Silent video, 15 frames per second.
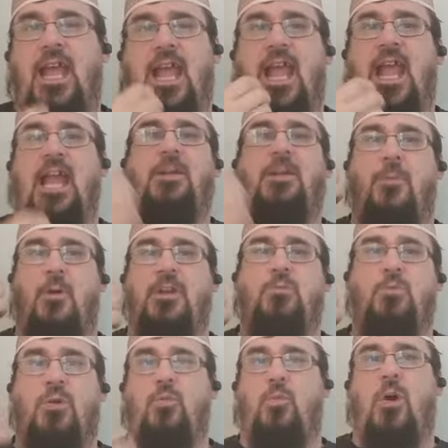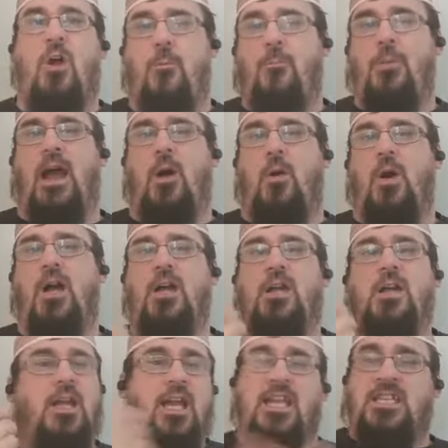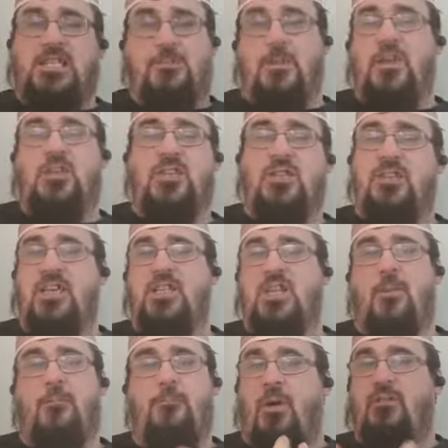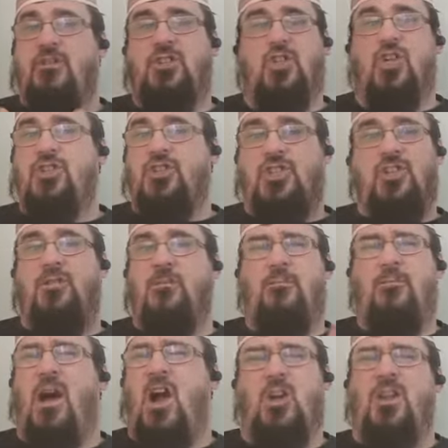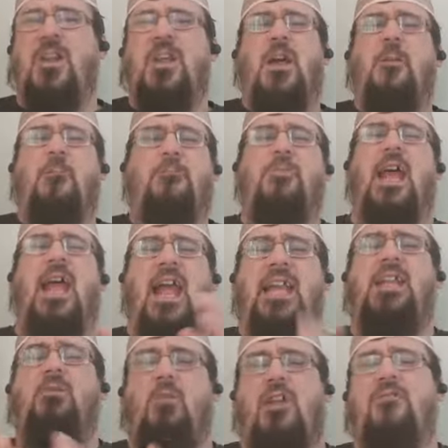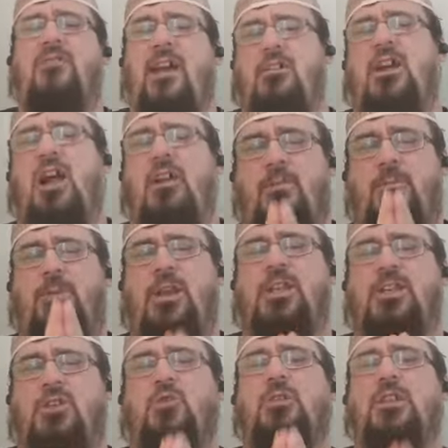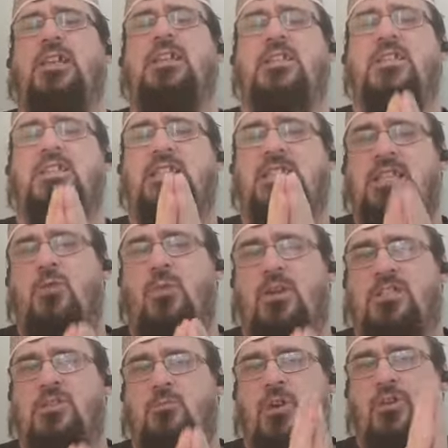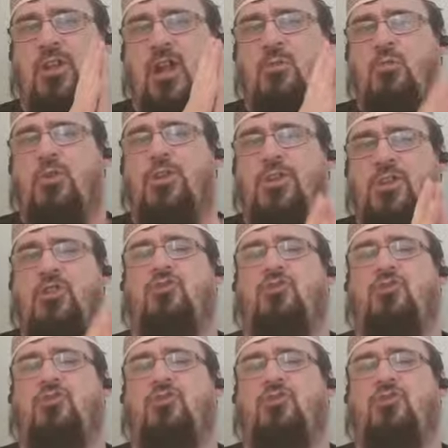Anybody with world power, especially things like Boris Johnson, Mark, any one of our current political leaders in the Western world, I wouldn't